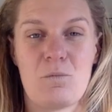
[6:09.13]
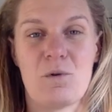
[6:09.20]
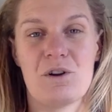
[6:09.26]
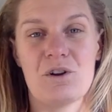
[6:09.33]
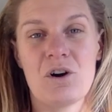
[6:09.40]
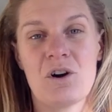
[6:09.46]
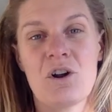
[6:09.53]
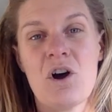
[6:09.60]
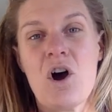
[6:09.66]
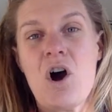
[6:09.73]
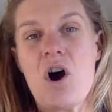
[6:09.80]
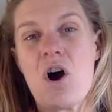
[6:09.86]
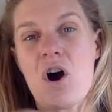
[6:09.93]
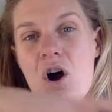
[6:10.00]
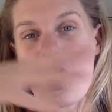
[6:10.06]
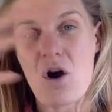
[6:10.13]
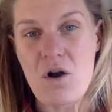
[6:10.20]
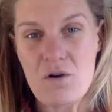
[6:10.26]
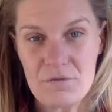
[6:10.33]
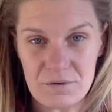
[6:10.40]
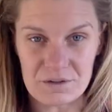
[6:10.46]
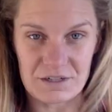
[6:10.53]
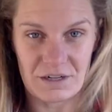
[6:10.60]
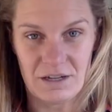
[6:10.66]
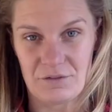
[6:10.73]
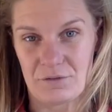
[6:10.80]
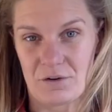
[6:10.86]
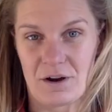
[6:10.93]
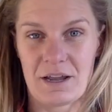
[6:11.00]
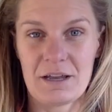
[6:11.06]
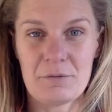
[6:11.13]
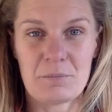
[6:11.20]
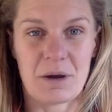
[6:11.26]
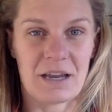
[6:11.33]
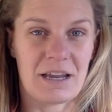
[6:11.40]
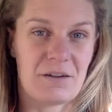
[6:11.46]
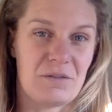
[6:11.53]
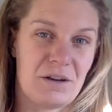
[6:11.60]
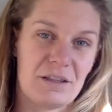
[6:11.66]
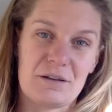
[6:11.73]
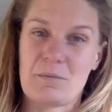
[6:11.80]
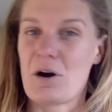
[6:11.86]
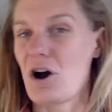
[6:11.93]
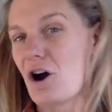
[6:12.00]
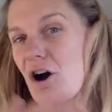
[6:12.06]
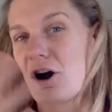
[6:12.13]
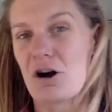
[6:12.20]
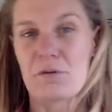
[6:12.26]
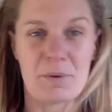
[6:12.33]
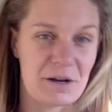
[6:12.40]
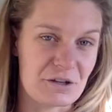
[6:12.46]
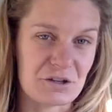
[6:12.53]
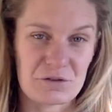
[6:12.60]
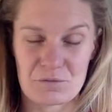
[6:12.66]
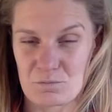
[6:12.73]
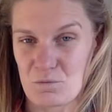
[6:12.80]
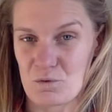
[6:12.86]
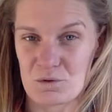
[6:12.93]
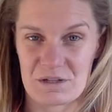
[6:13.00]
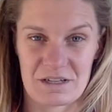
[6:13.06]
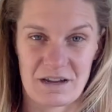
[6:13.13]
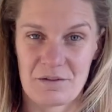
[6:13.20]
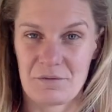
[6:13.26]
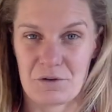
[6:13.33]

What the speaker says: We're not over-delivering by giving them a whole bunch more stuff